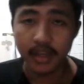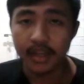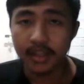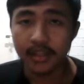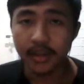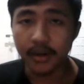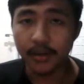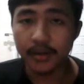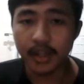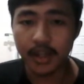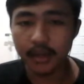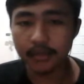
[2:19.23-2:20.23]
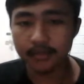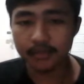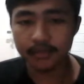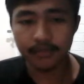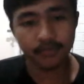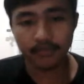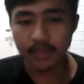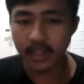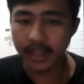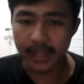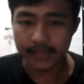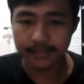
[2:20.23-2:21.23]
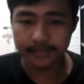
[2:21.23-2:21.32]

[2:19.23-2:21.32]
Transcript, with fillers: You know, um... A cat.